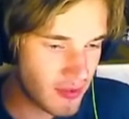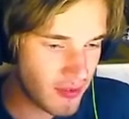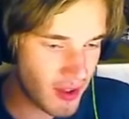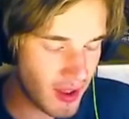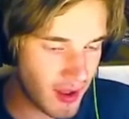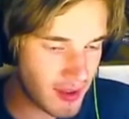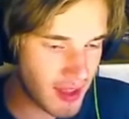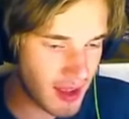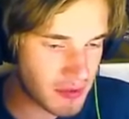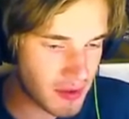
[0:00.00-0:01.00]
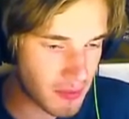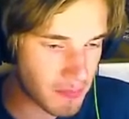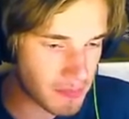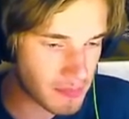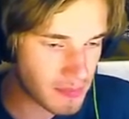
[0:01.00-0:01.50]
Fuck that
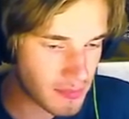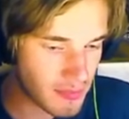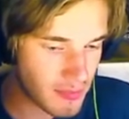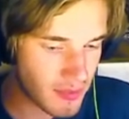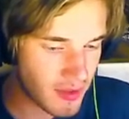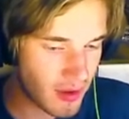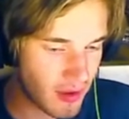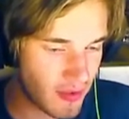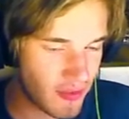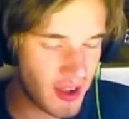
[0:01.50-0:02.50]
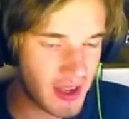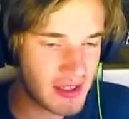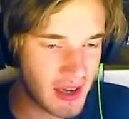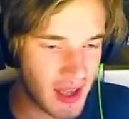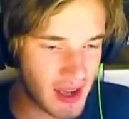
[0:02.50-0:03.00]
room. Fuck
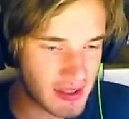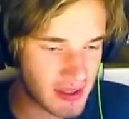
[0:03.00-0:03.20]
it a lot.